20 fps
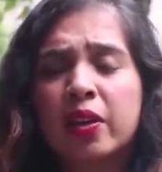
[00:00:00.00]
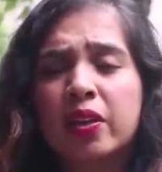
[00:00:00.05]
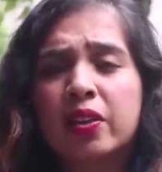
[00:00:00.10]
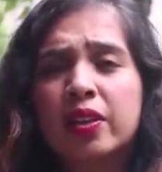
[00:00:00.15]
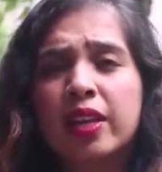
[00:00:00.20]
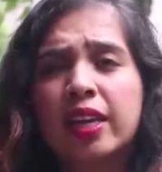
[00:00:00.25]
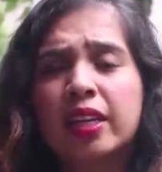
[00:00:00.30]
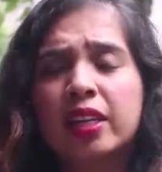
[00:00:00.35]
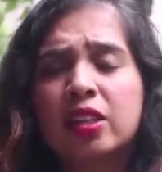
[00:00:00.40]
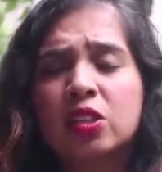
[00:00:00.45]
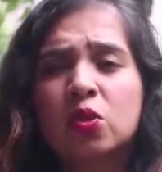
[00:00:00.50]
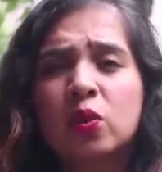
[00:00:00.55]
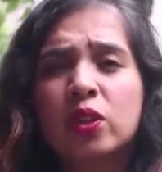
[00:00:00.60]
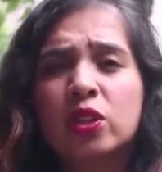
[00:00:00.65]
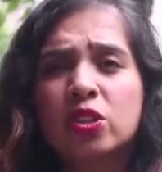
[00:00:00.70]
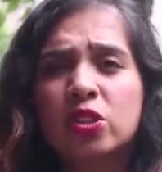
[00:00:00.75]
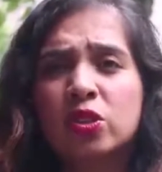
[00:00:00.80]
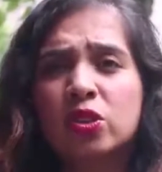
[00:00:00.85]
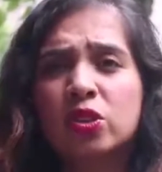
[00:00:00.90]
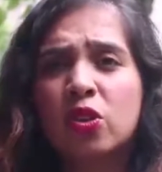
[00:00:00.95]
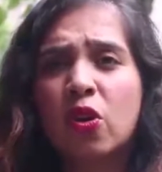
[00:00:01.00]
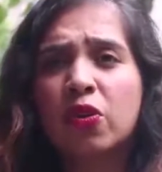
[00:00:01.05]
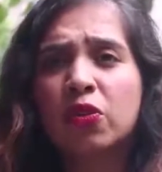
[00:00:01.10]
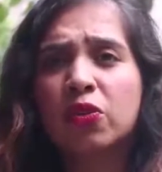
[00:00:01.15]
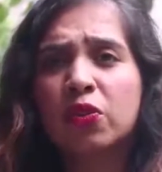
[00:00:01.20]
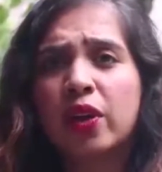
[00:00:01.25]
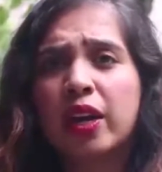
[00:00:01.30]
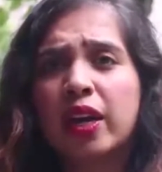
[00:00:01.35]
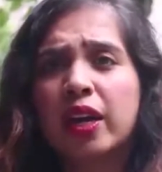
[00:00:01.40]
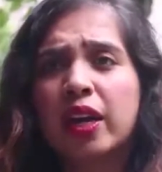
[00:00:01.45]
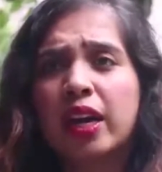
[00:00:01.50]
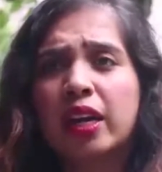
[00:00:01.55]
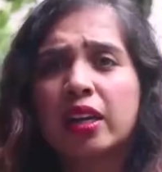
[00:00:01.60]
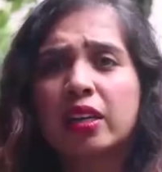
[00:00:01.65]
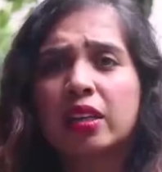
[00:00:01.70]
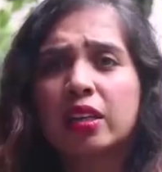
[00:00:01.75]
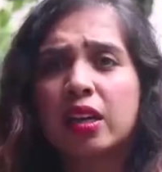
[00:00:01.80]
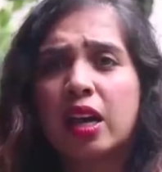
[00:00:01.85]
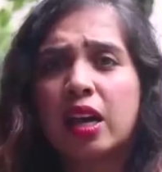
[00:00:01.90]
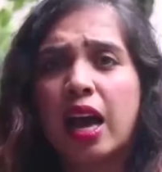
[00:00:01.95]
then it switched to software,
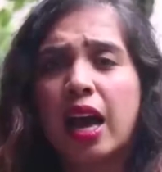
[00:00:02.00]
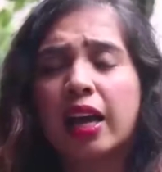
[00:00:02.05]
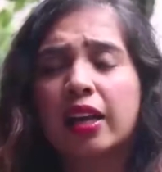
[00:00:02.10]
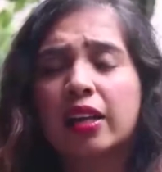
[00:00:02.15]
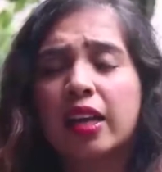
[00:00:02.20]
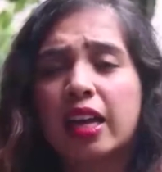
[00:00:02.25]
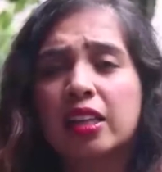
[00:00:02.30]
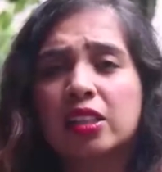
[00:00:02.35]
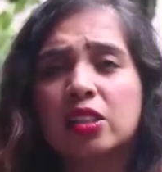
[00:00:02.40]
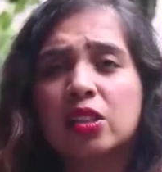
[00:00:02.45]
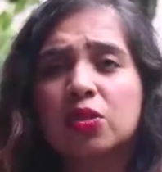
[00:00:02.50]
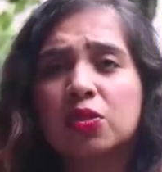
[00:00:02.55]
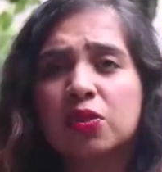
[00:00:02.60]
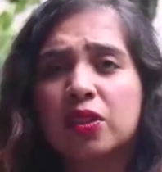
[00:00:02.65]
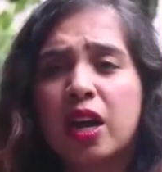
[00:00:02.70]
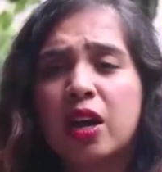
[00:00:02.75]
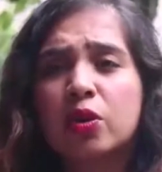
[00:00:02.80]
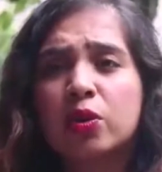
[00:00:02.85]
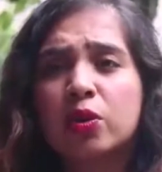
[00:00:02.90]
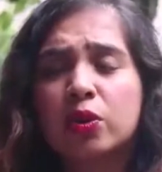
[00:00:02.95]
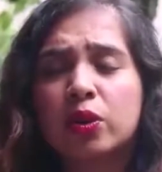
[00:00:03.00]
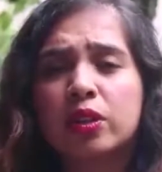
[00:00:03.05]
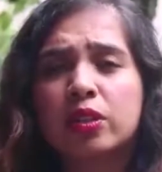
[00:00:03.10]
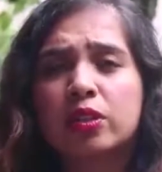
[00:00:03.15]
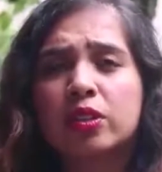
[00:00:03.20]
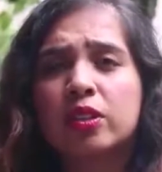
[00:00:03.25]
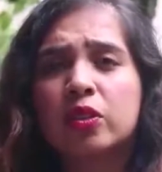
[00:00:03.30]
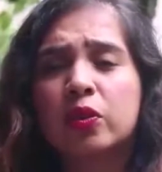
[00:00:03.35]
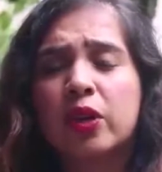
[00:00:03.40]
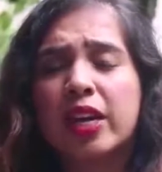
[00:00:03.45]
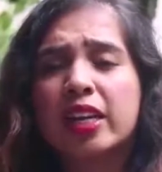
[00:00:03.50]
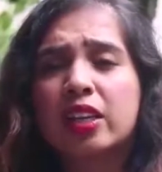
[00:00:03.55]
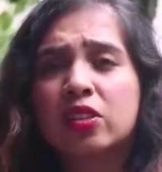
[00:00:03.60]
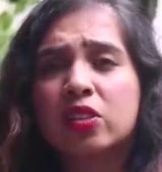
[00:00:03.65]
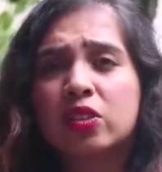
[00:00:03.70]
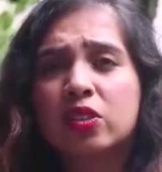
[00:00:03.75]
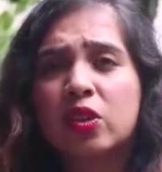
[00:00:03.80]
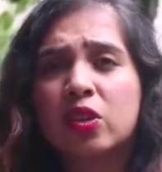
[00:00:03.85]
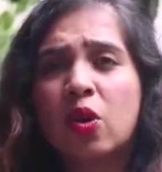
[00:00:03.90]
and as of now, the rage,